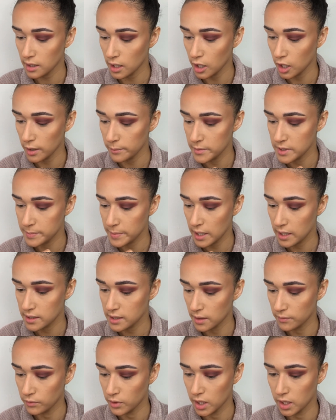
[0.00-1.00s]
I hope this
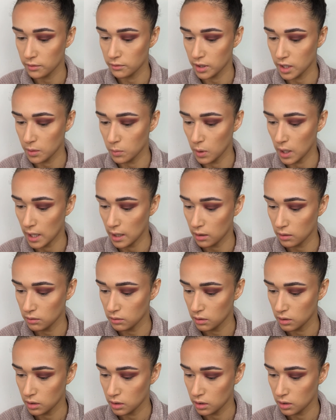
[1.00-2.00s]
picks up really, really
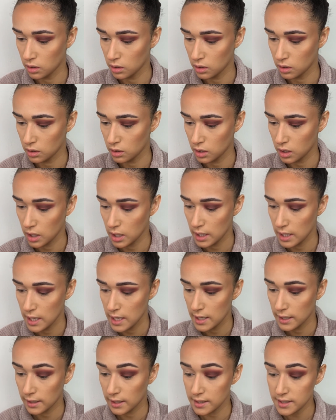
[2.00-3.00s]
well,
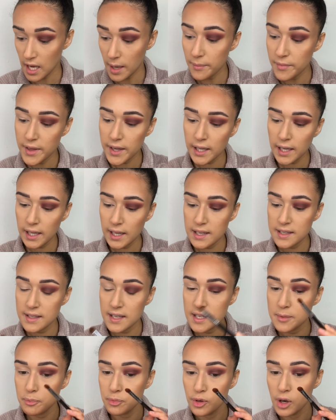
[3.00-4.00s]
because I'm thinking it's
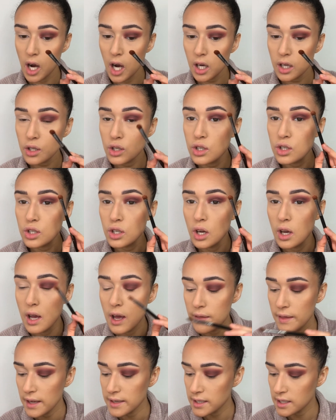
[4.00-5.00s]
this brush
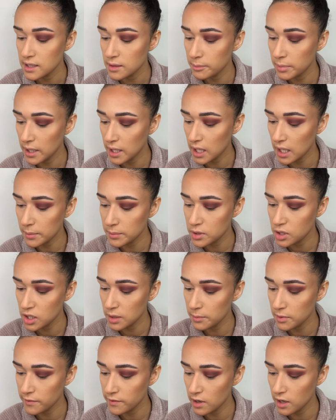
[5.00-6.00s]
that doesn't pick up
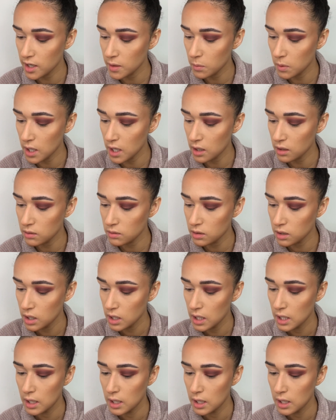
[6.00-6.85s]
shimmer very well.